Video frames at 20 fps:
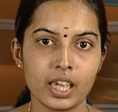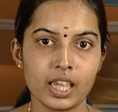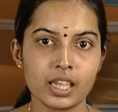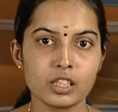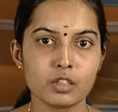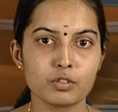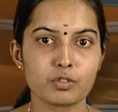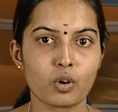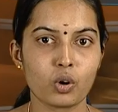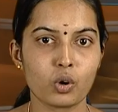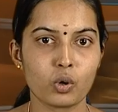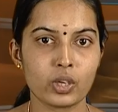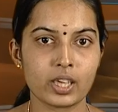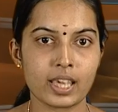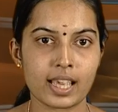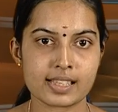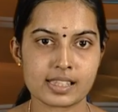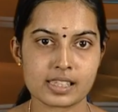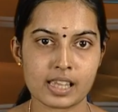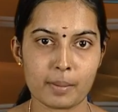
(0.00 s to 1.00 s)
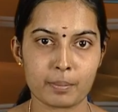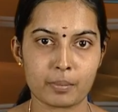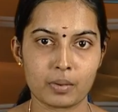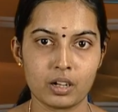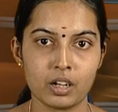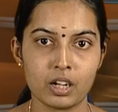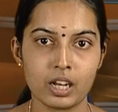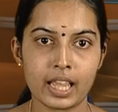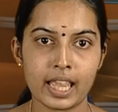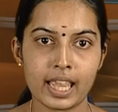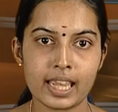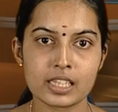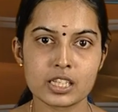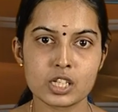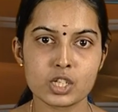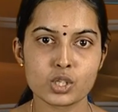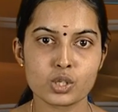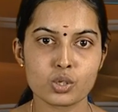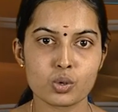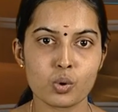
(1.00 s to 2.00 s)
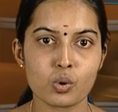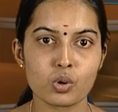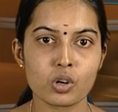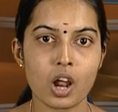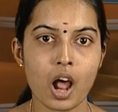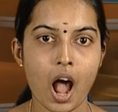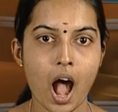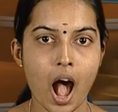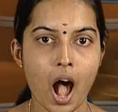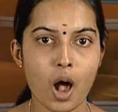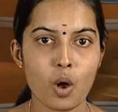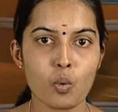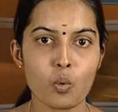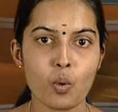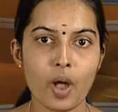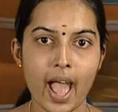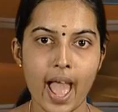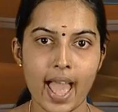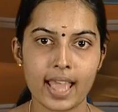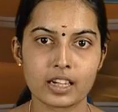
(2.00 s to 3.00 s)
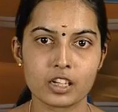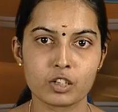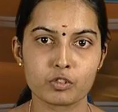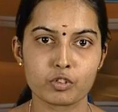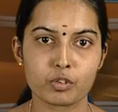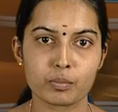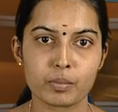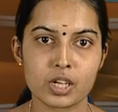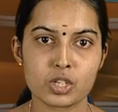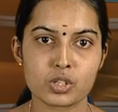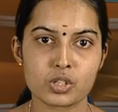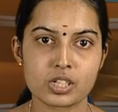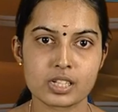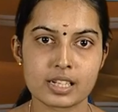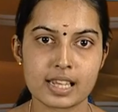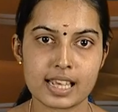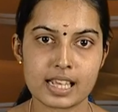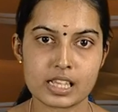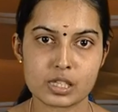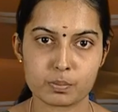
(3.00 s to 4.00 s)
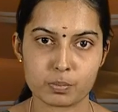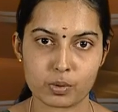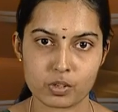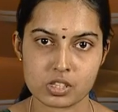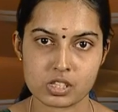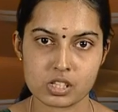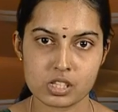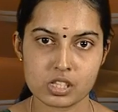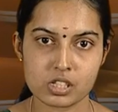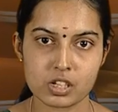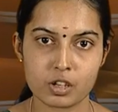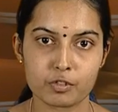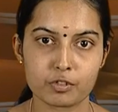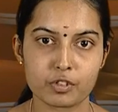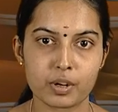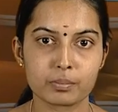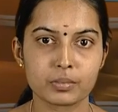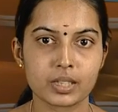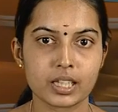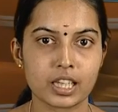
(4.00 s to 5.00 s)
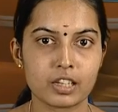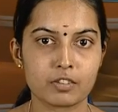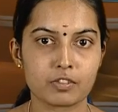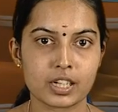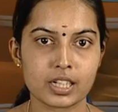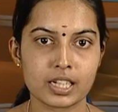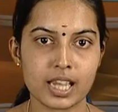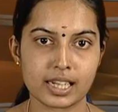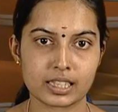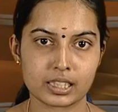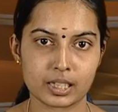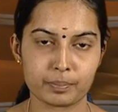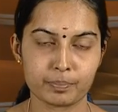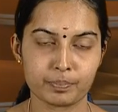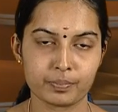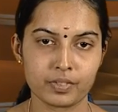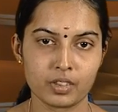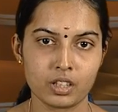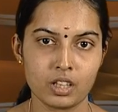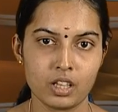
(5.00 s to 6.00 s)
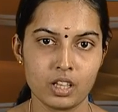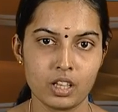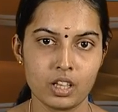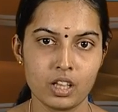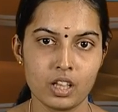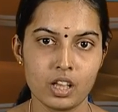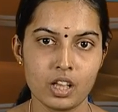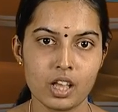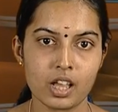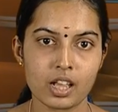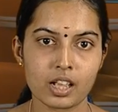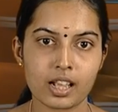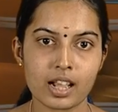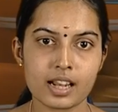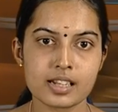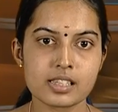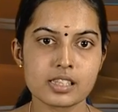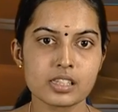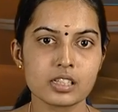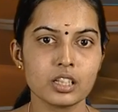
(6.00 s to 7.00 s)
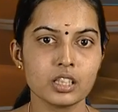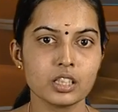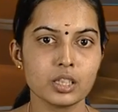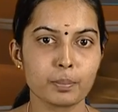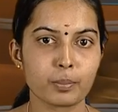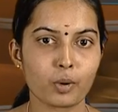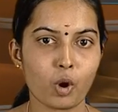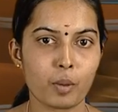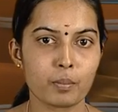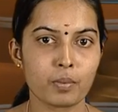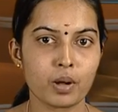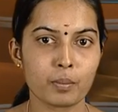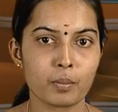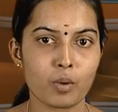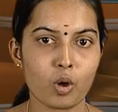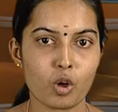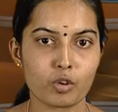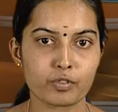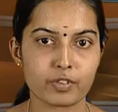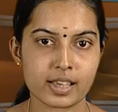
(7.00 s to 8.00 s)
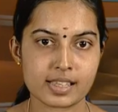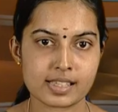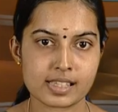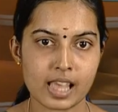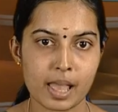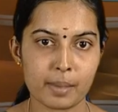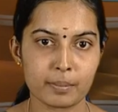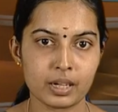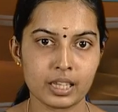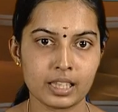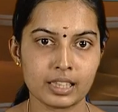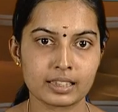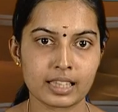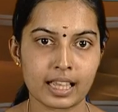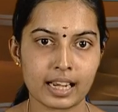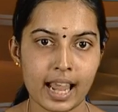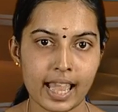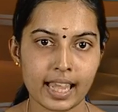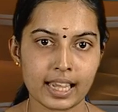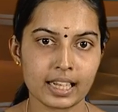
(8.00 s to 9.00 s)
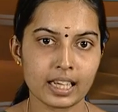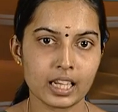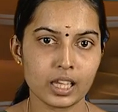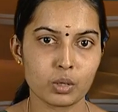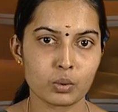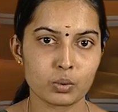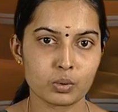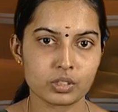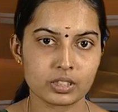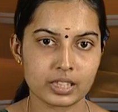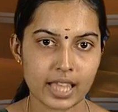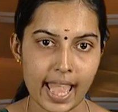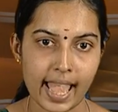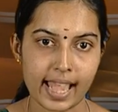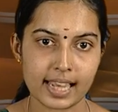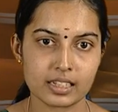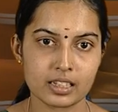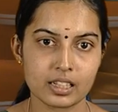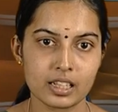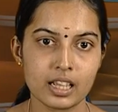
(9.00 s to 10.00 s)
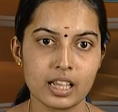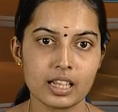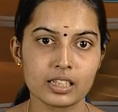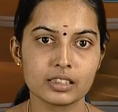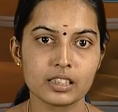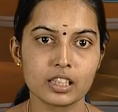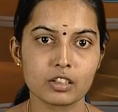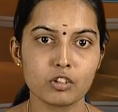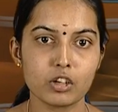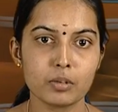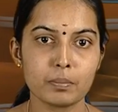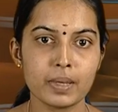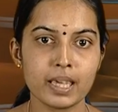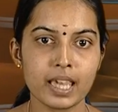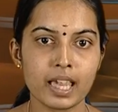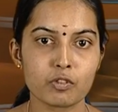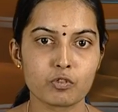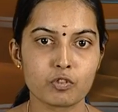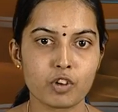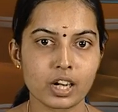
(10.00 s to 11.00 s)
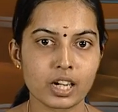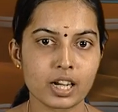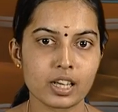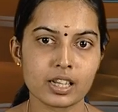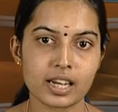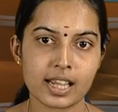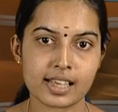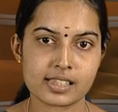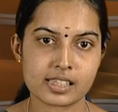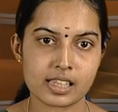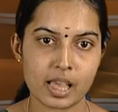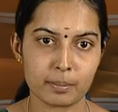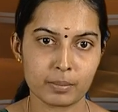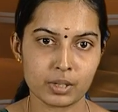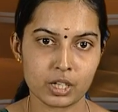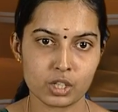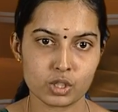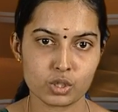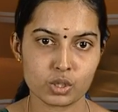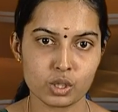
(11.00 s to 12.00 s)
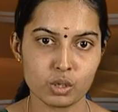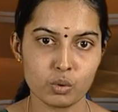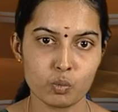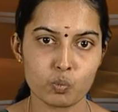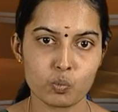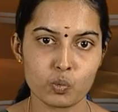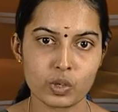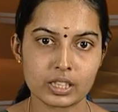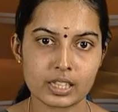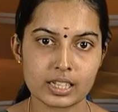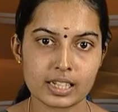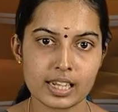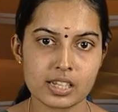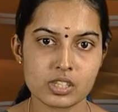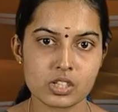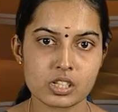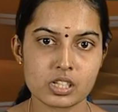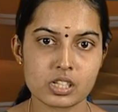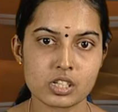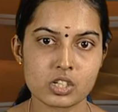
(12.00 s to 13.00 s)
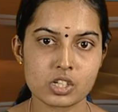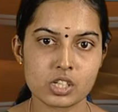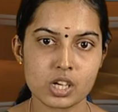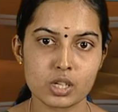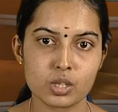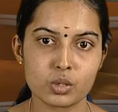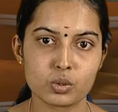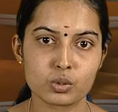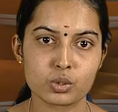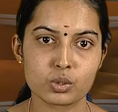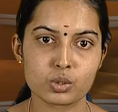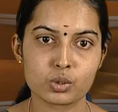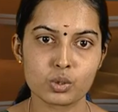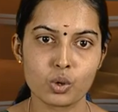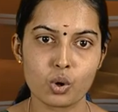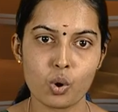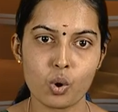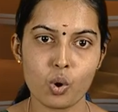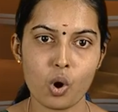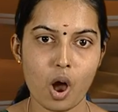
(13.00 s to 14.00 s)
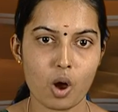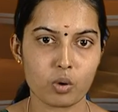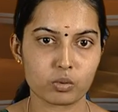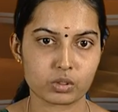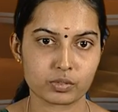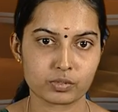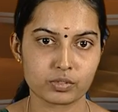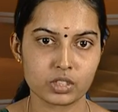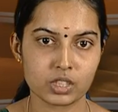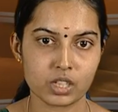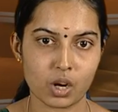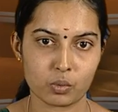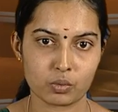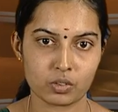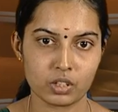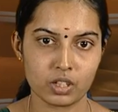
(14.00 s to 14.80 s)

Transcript: In the following example, it is shown how an information is processed from the given data. Consider the problem of examining the likelihood that there will be a 1-hour examination when the teacher is scheduled to go out of the town.